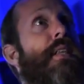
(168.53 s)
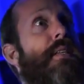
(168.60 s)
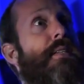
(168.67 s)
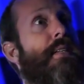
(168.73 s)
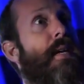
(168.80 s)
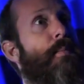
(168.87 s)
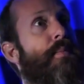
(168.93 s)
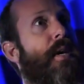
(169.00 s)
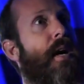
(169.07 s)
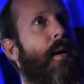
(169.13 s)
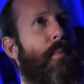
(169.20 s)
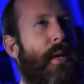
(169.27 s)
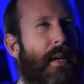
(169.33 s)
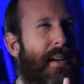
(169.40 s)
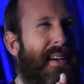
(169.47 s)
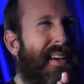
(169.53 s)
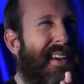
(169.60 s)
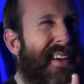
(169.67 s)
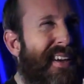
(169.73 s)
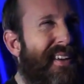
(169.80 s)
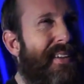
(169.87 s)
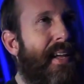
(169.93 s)
but at the same time, like
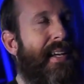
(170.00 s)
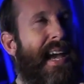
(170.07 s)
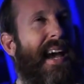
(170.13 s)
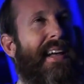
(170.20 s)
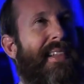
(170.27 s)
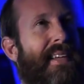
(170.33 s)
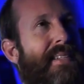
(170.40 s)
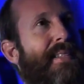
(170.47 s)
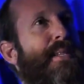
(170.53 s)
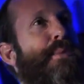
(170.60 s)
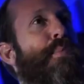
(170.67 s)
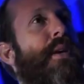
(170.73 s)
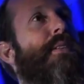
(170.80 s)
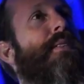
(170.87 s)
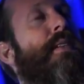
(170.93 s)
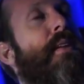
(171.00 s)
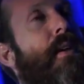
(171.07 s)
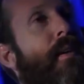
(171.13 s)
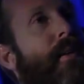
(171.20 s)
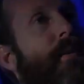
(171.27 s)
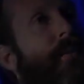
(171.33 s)
kind of like add that suspense in there.